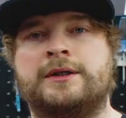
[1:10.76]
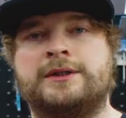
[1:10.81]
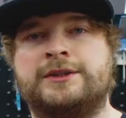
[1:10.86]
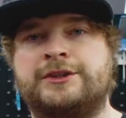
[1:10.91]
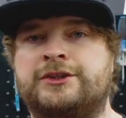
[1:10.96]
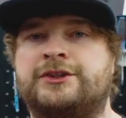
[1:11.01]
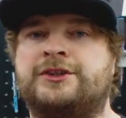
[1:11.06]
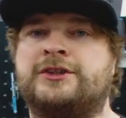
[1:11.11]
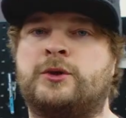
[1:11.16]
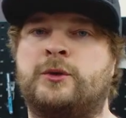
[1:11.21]

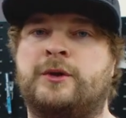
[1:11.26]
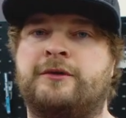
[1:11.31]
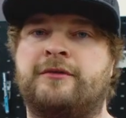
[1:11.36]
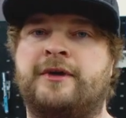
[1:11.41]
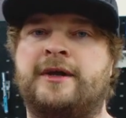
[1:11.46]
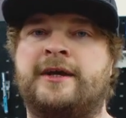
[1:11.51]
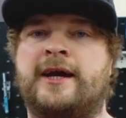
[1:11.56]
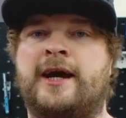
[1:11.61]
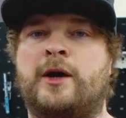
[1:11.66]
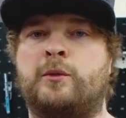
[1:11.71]
So just a quick
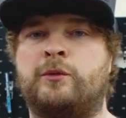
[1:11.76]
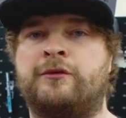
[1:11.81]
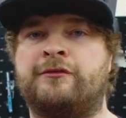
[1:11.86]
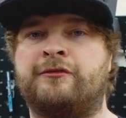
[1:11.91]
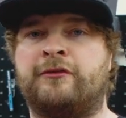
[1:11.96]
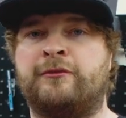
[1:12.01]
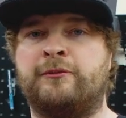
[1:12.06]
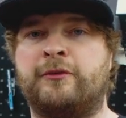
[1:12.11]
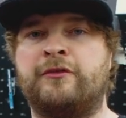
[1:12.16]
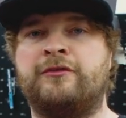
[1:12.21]
recap, we've
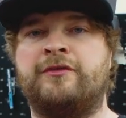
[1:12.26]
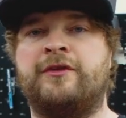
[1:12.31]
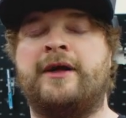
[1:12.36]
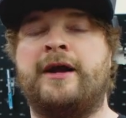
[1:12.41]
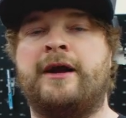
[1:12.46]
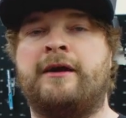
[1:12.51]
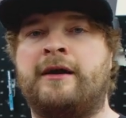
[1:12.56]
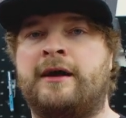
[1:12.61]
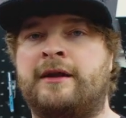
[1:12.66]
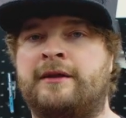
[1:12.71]
removed the
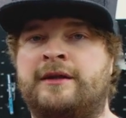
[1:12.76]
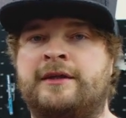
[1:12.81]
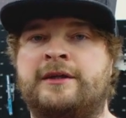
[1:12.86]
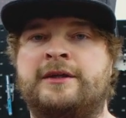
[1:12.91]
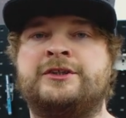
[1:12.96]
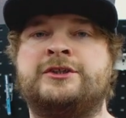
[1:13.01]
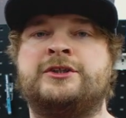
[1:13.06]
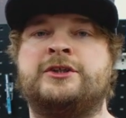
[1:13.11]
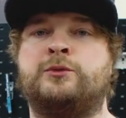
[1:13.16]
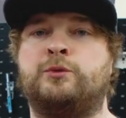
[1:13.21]
air out of the
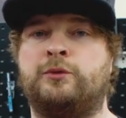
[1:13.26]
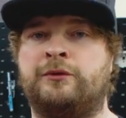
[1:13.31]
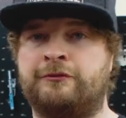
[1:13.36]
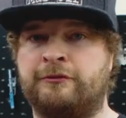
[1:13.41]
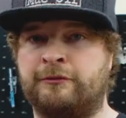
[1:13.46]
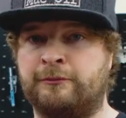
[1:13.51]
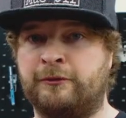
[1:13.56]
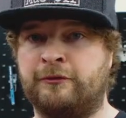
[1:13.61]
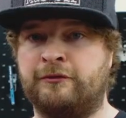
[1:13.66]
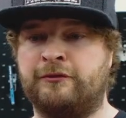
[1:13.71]
inner tube, we've
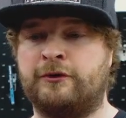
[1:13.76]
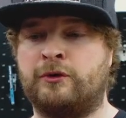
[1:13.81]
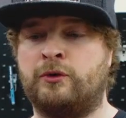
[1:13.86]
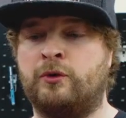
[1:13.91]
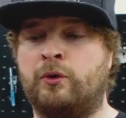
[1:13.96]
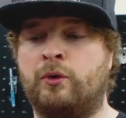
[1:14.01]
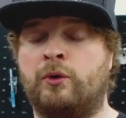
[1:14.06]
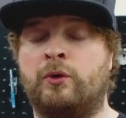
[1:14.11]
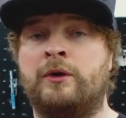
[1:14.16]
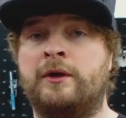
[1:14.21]
removed the
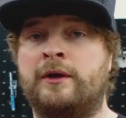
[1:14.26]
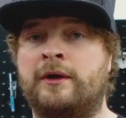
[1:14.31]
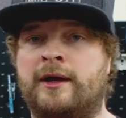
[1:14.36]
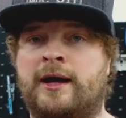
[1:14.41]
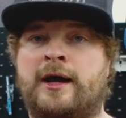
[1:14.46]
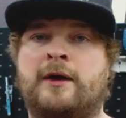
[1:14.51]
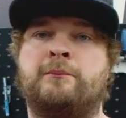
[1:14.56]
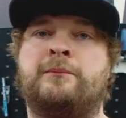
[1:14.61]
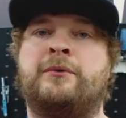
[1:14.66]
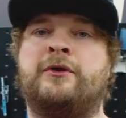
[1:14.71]
core
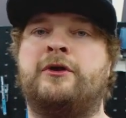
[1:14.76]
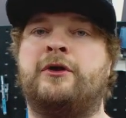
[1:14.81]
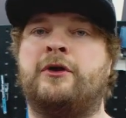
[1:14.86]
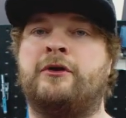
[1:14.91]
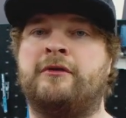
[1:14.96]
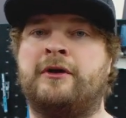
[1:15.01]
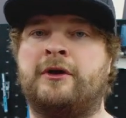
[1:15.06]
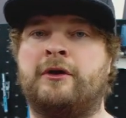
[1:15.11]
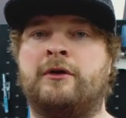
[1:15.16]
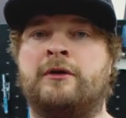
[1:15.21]
and put the
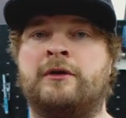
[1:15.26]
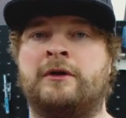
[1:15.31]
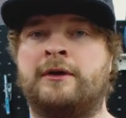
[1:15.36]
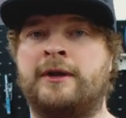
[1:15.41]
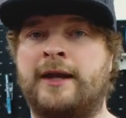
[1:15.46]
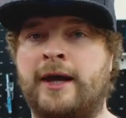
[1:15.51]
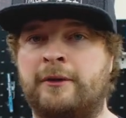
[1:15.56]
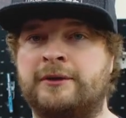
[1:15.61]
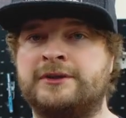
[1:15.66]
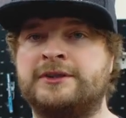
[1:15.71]
O-ring on.
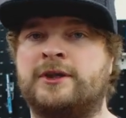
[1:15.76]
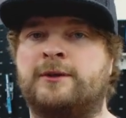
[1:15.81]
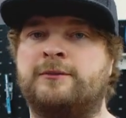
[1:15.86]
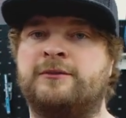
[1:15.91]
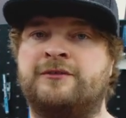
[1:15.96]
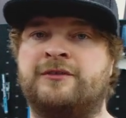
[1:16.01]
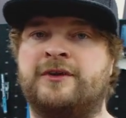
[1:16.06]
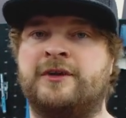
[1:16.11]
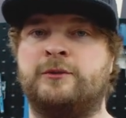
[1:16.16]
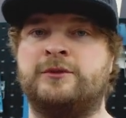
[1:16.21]
Now it's time
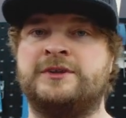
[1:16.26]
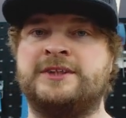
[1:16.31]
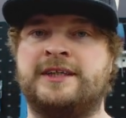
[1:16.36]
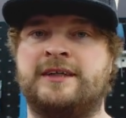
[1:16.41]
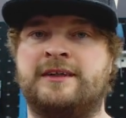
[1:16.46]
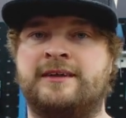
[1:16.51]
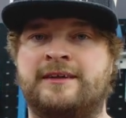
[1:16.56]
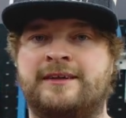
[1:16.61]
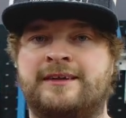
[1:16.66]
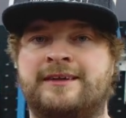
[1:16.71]
to fill it with
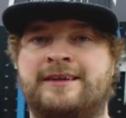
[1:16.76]
sealant.